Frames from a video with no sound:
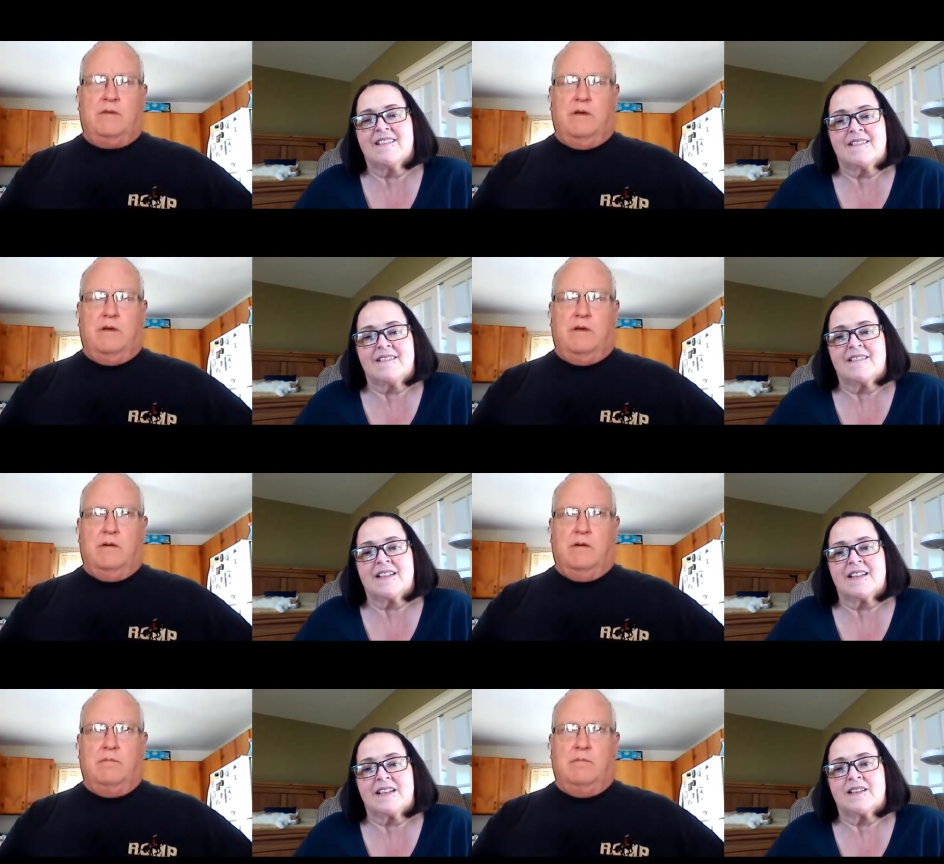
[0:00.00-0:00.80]
Speaker 1: a,
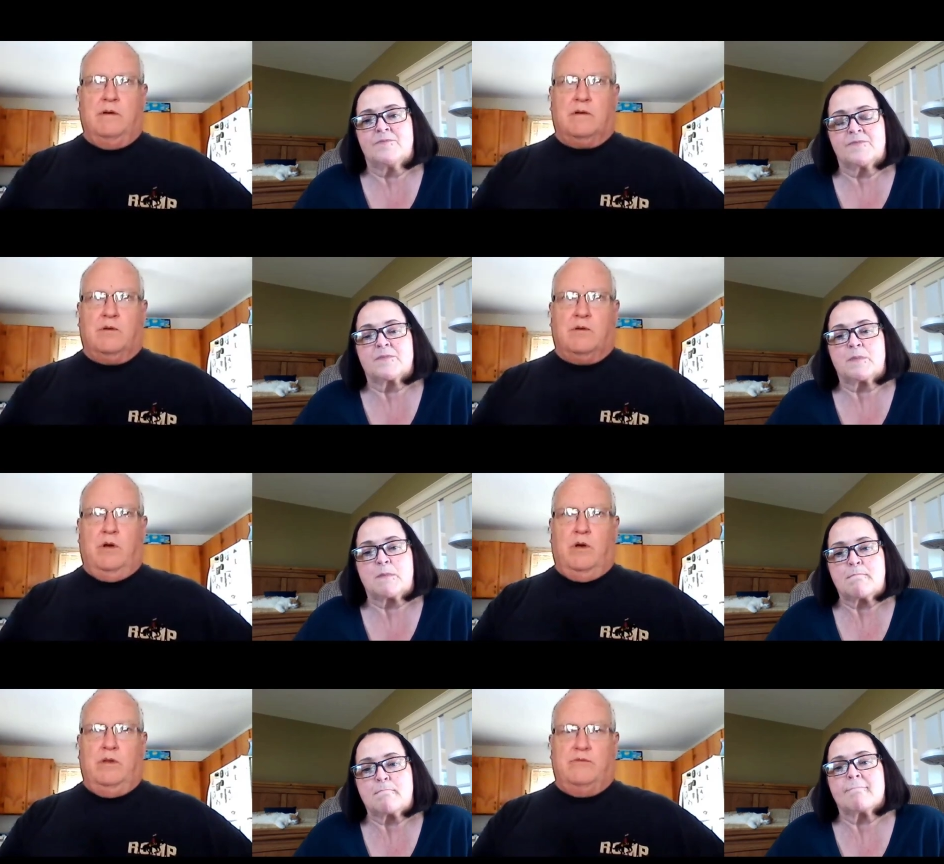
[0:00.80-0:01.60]
a coin
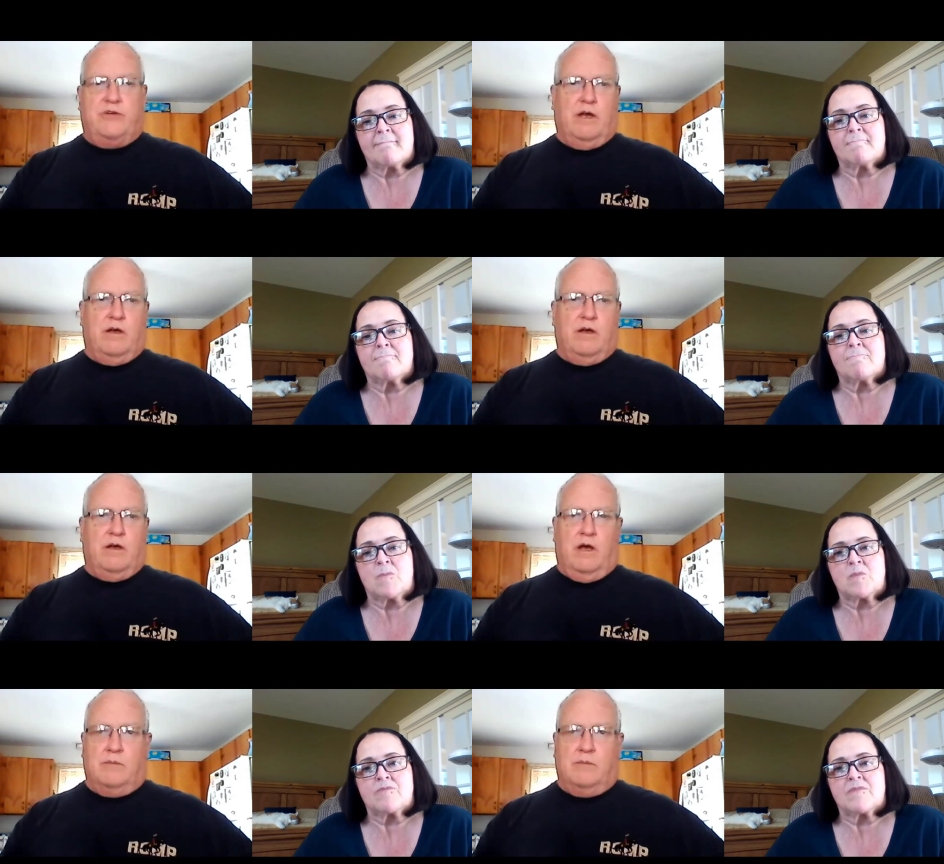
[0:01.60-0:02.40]
of Shag
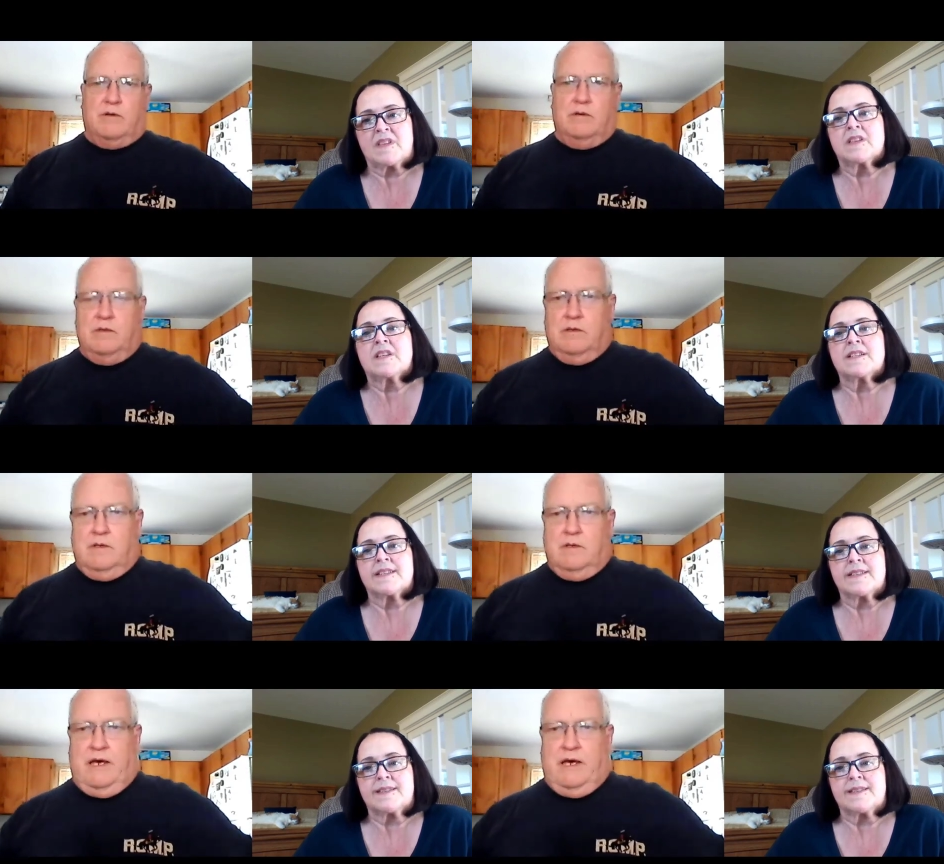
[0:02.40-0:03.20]
Harbor
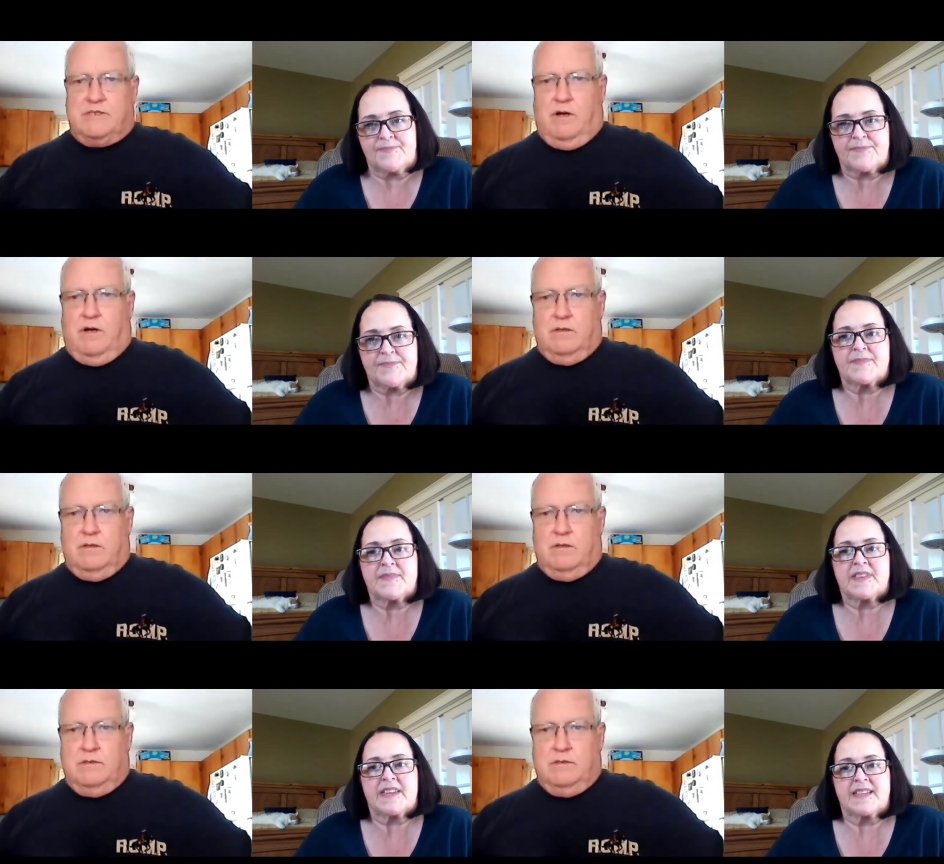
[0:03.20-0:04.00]
last fall.
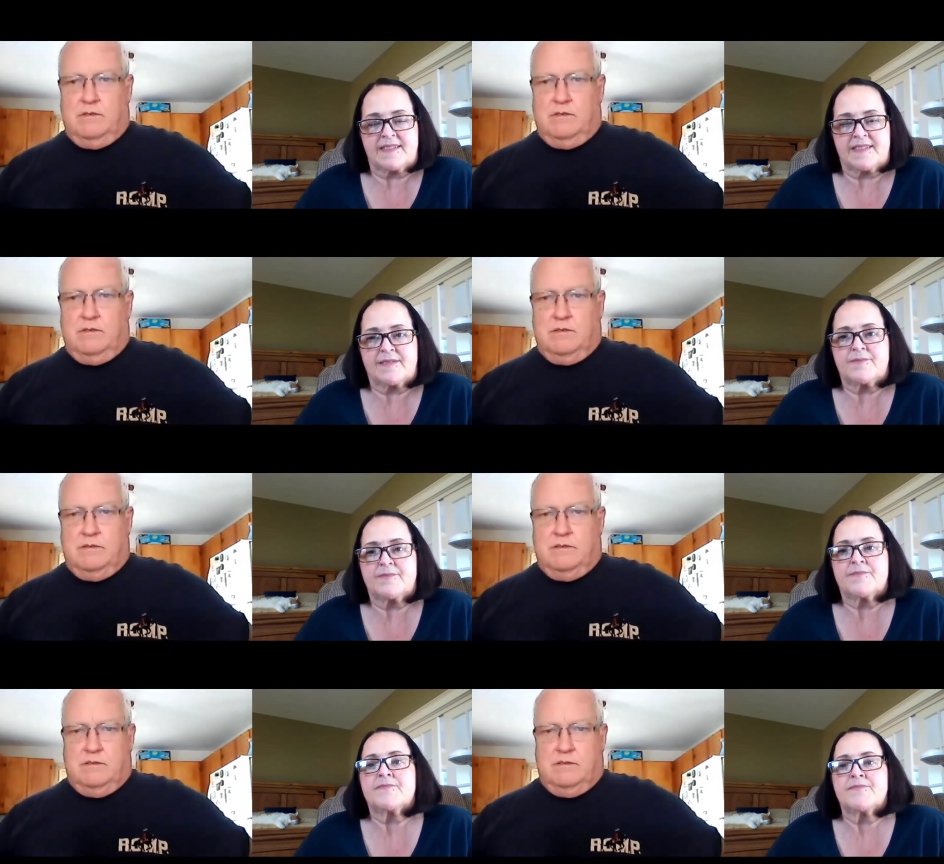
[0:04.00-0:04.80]
Yes.
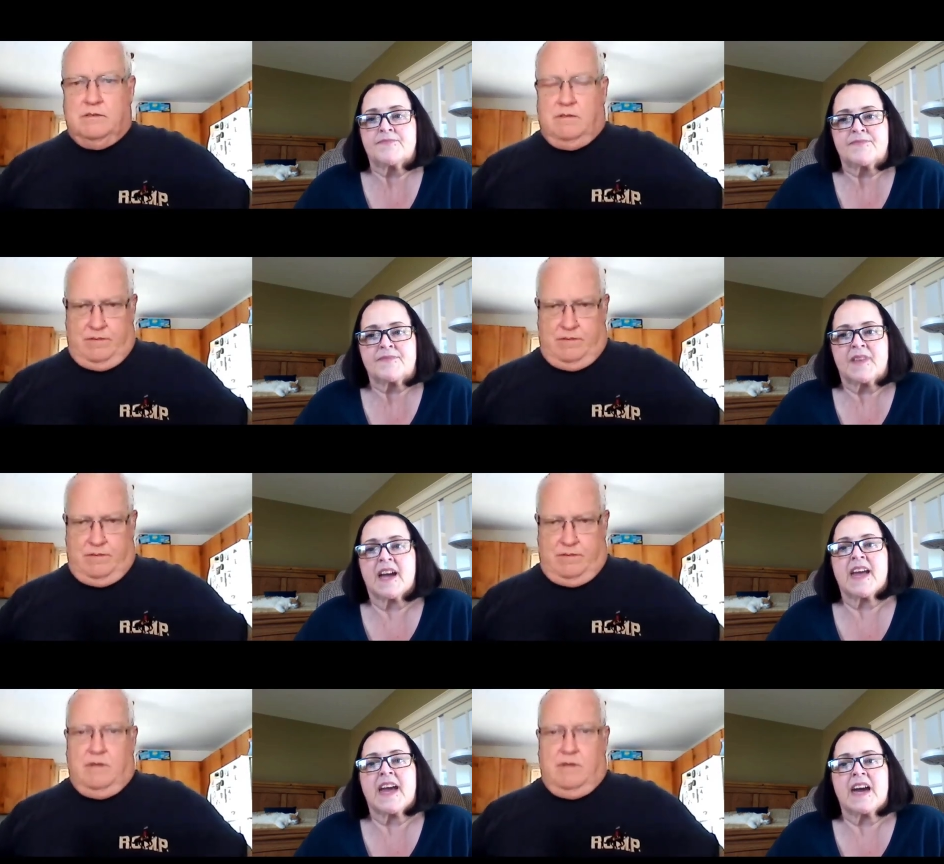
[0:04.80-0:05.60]

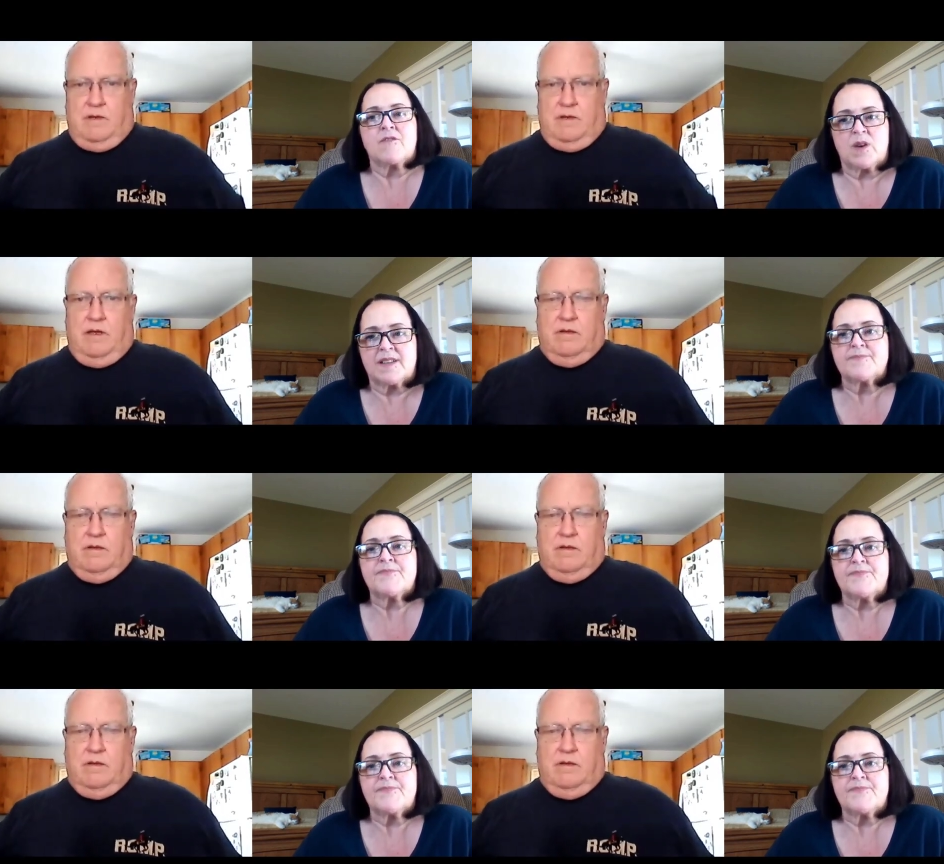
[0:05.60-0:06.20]
Speaker 2: Yeah. I have one.